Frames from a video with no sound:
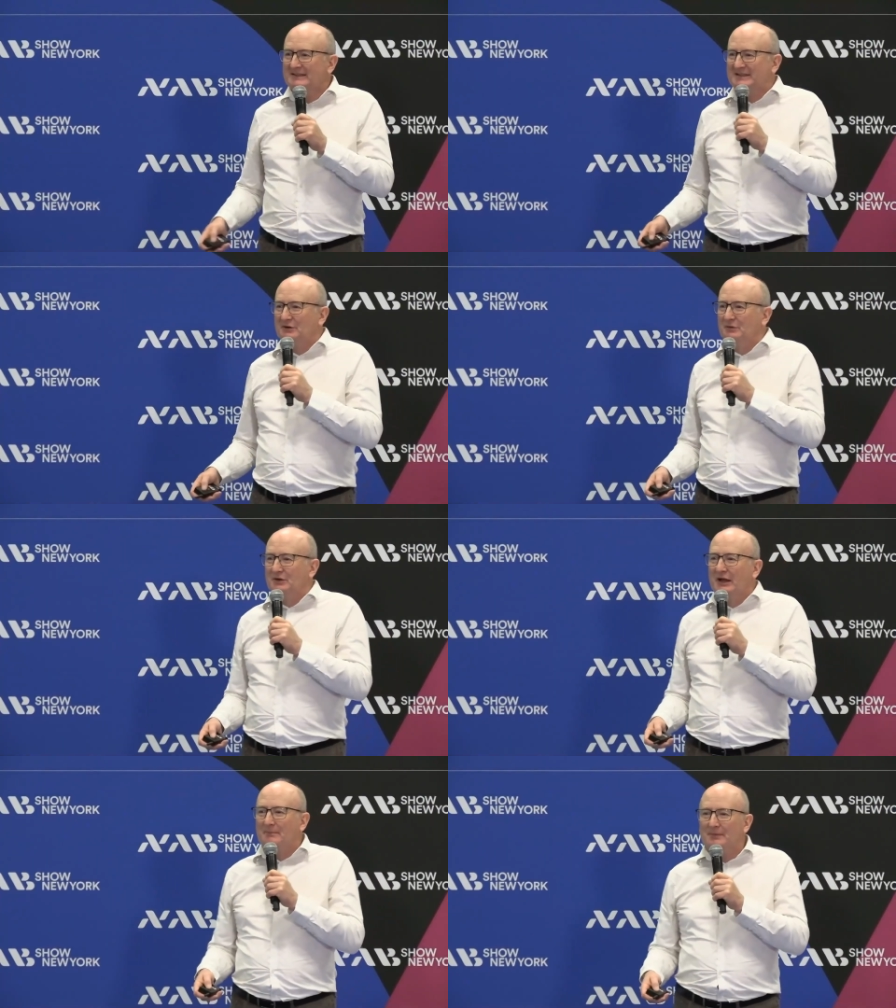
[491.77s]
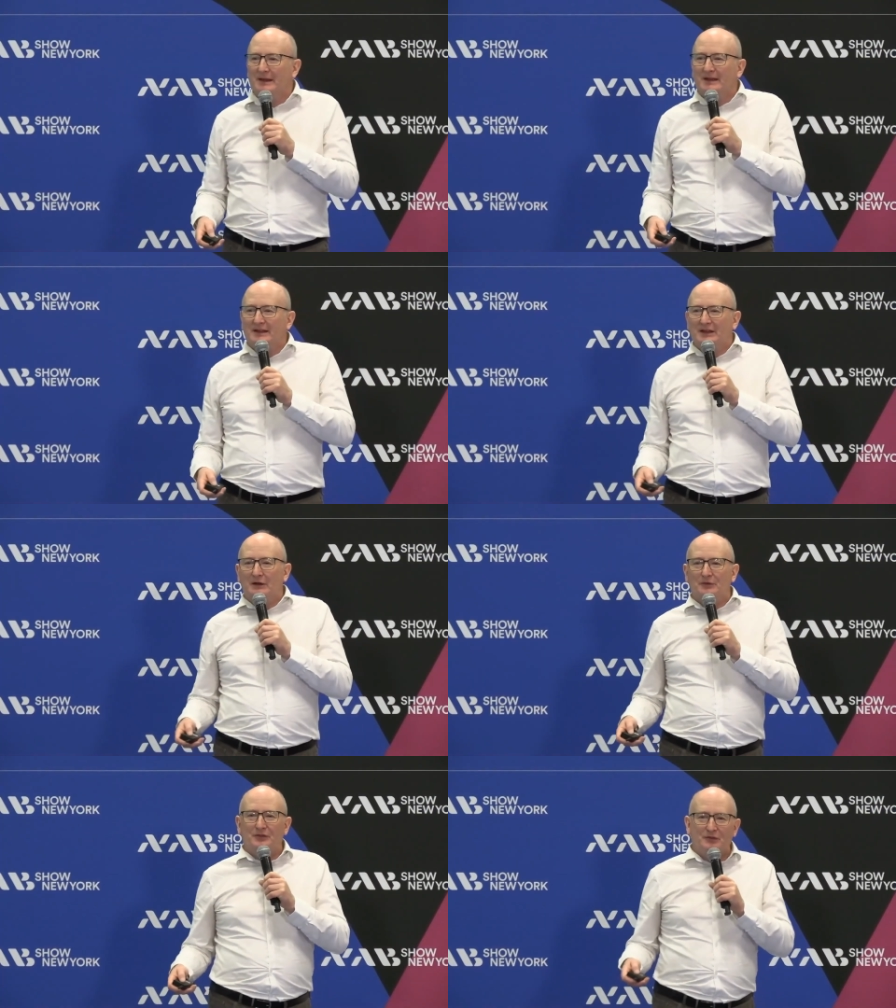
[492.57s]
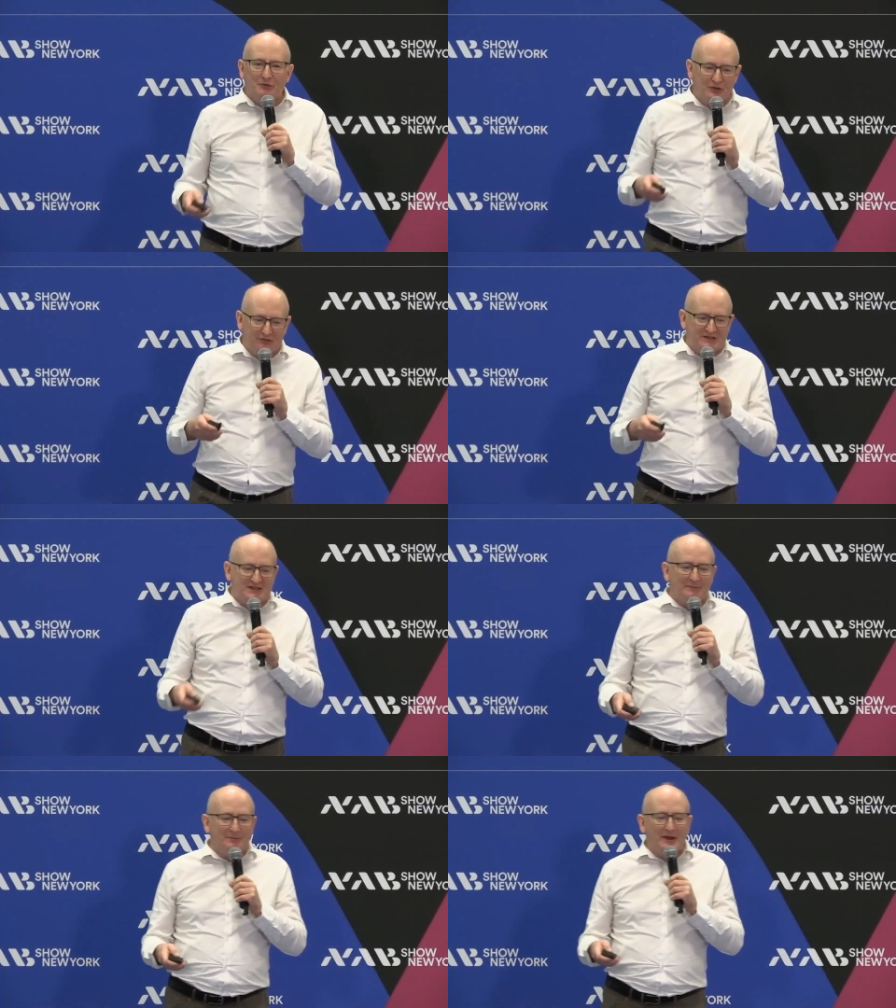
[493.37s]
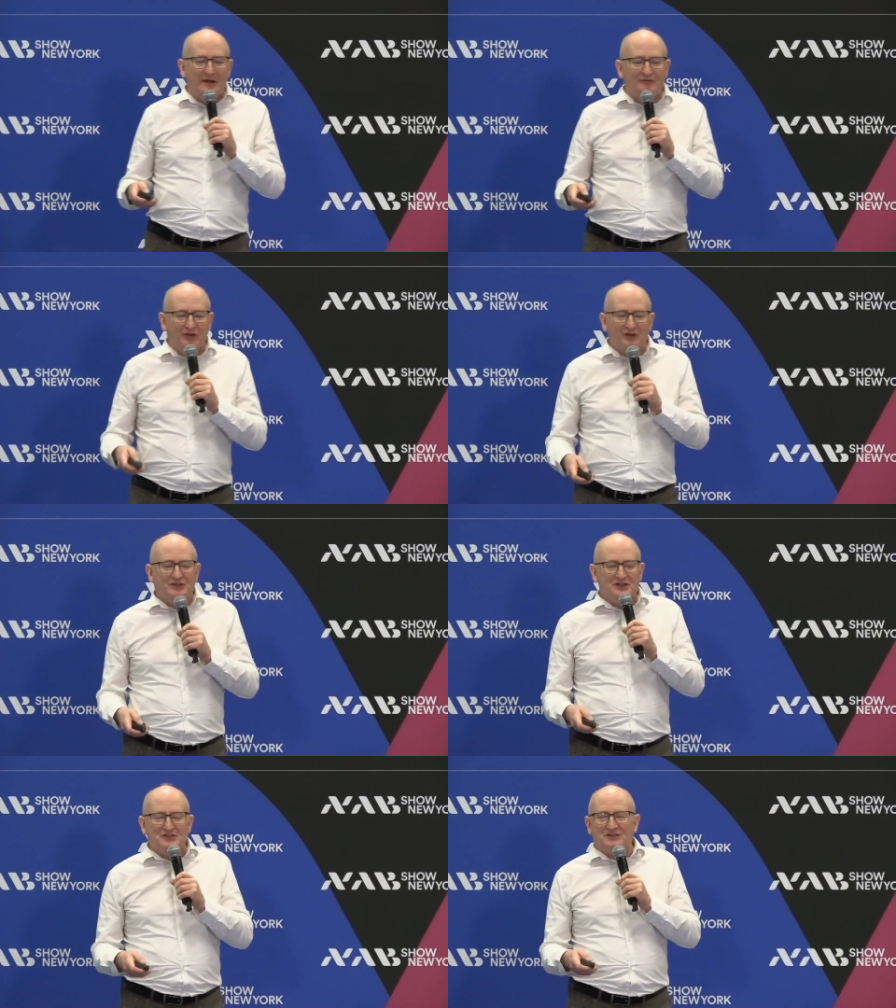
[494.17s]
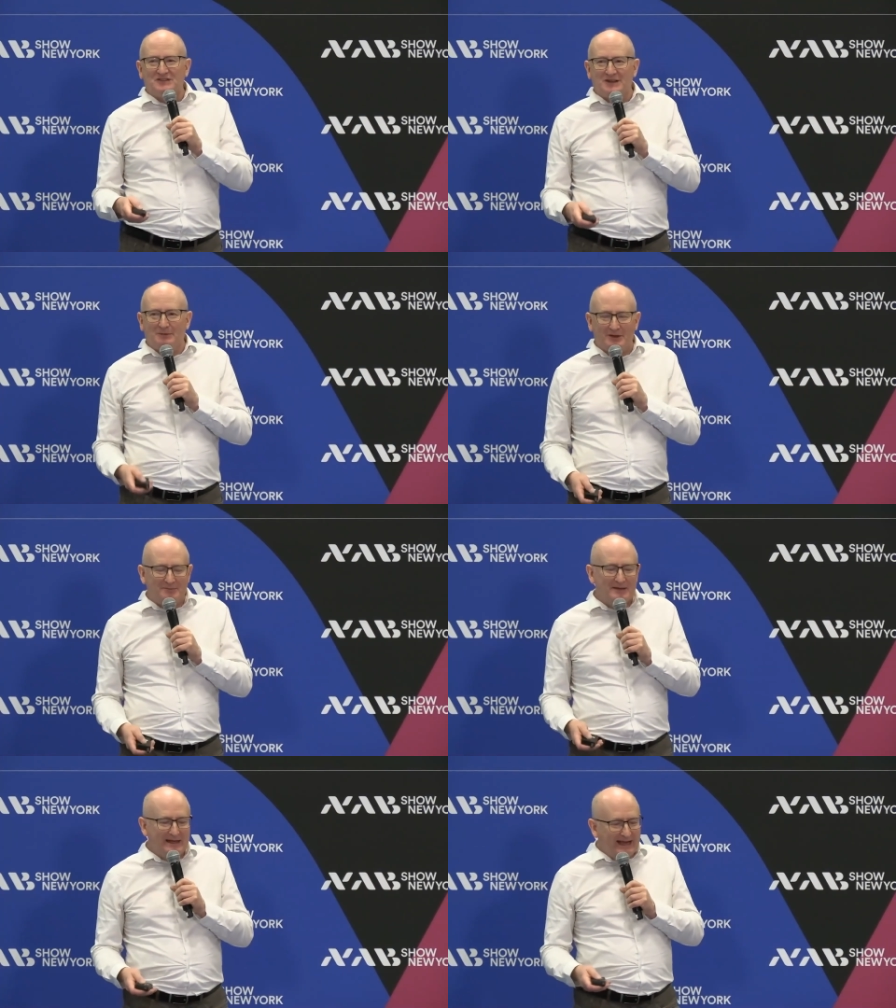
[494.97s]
So, there are some advantages to some of them